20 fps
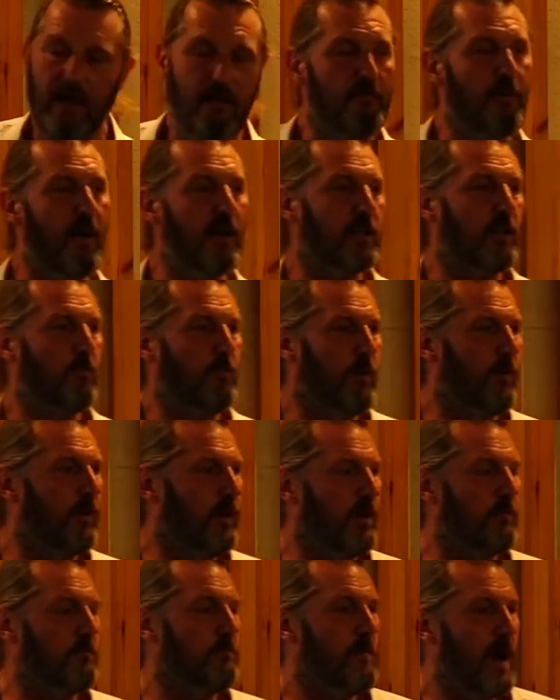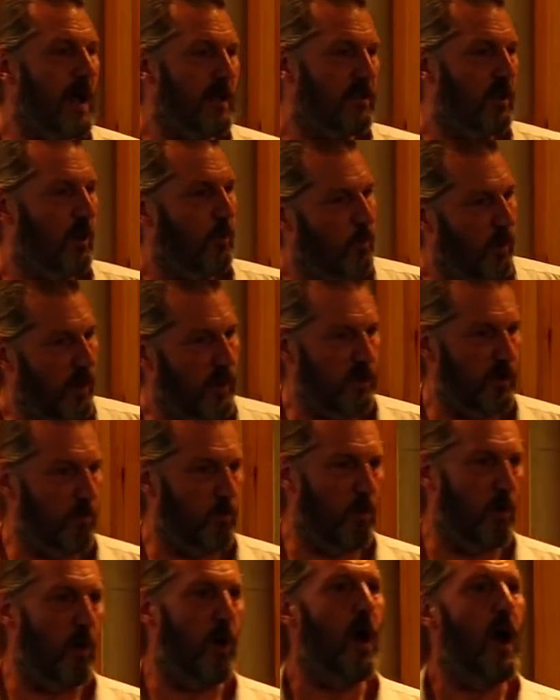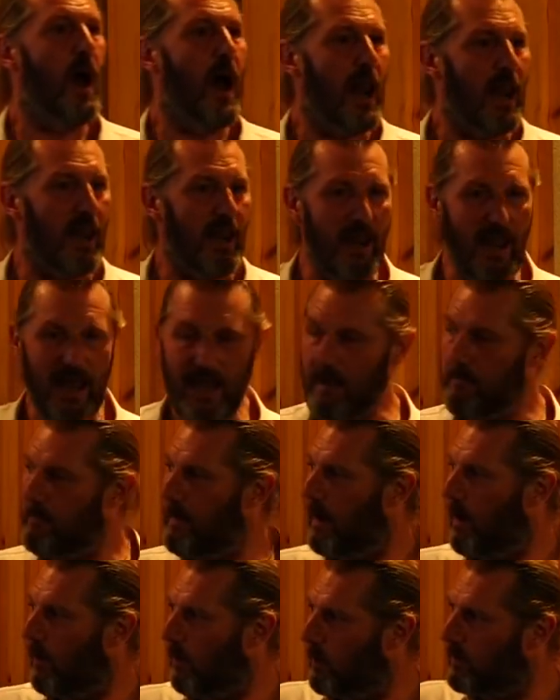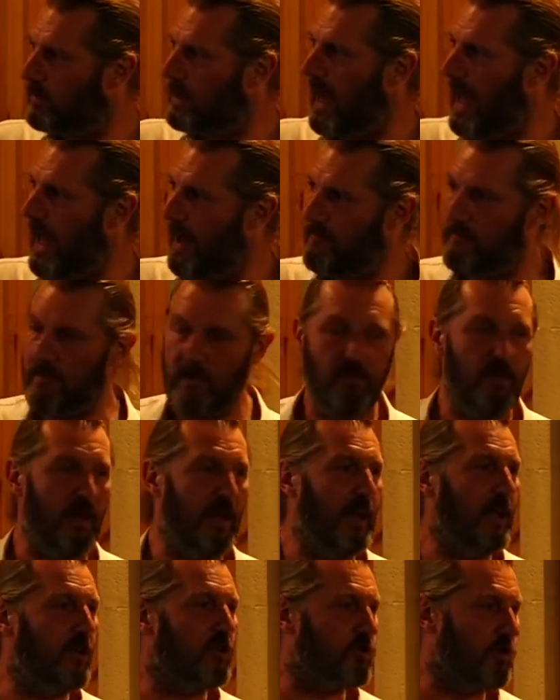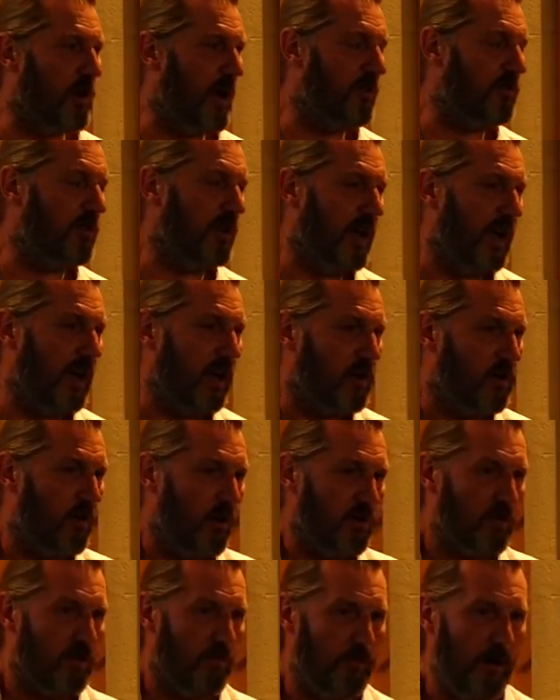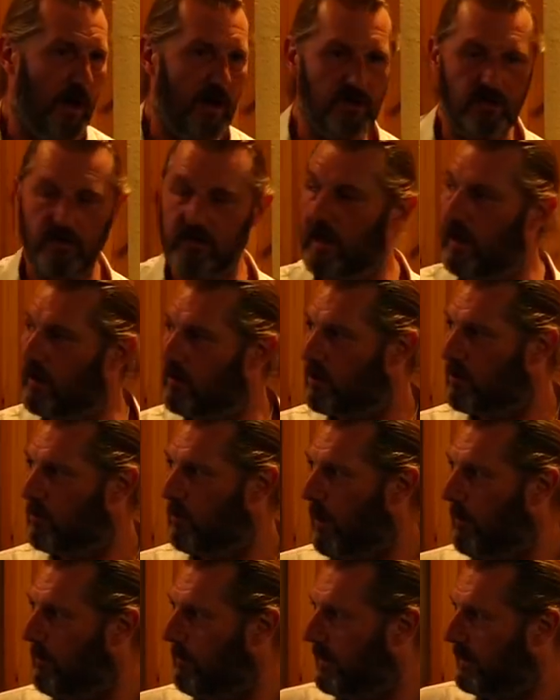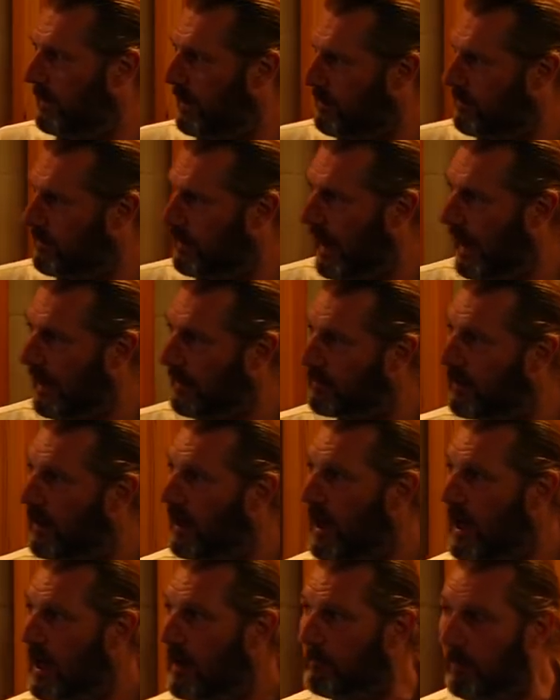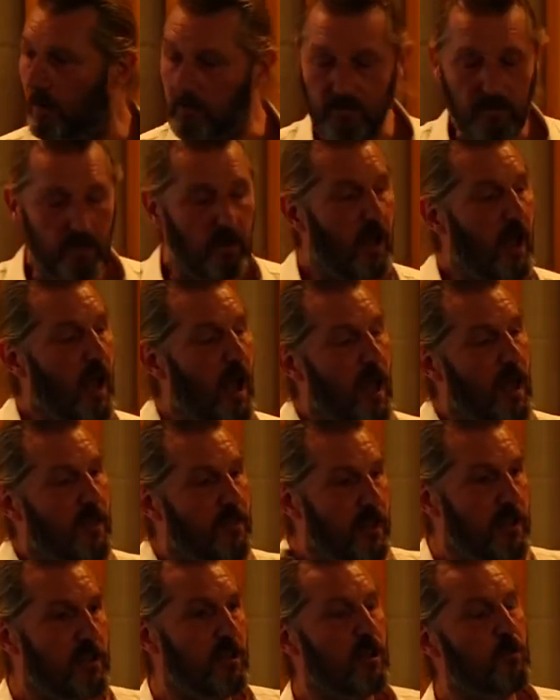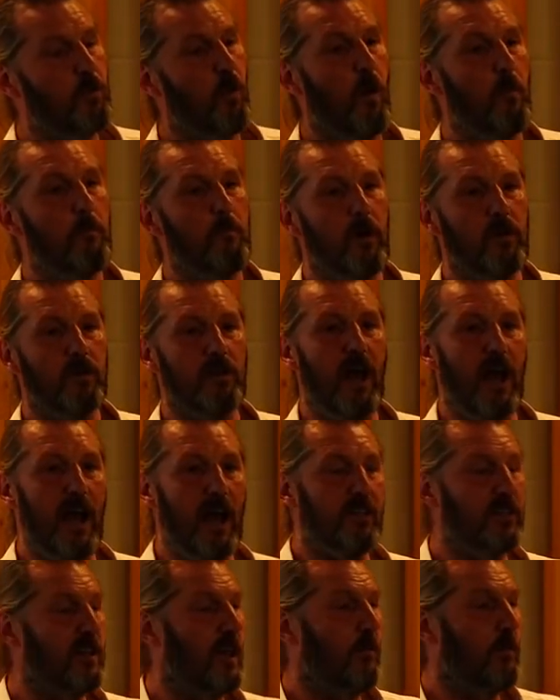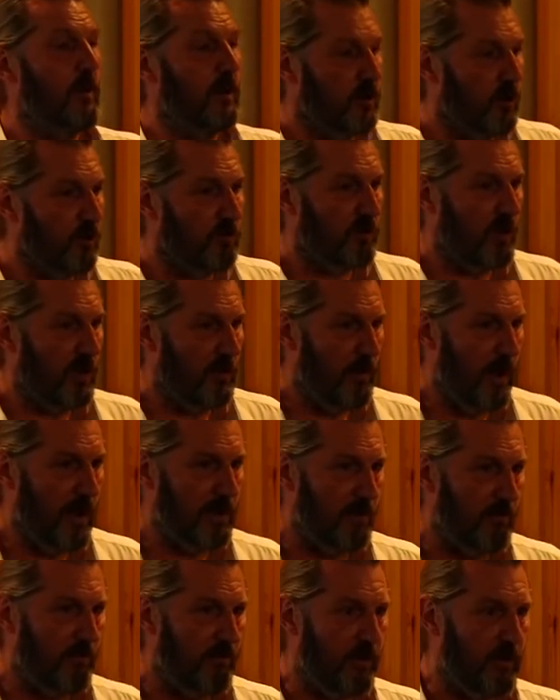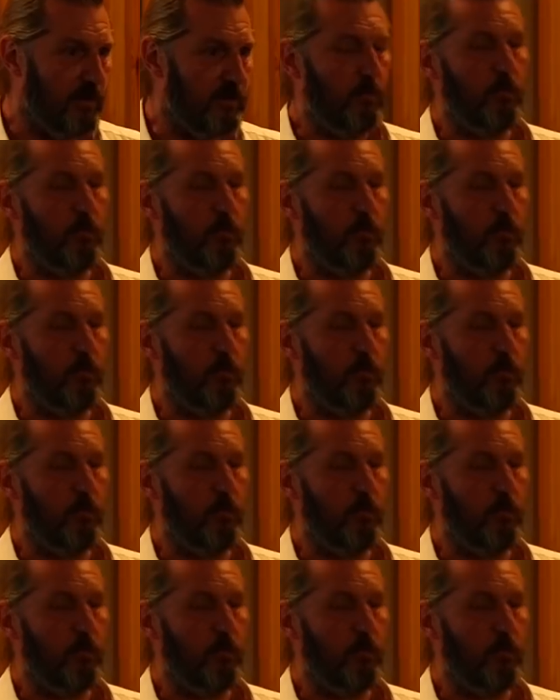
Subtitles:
In fact, it really didn't matter where you were. Labour was everything in trying to get across the Passchendaele swamp in this case. But this is what modern artillery does to the battlefield.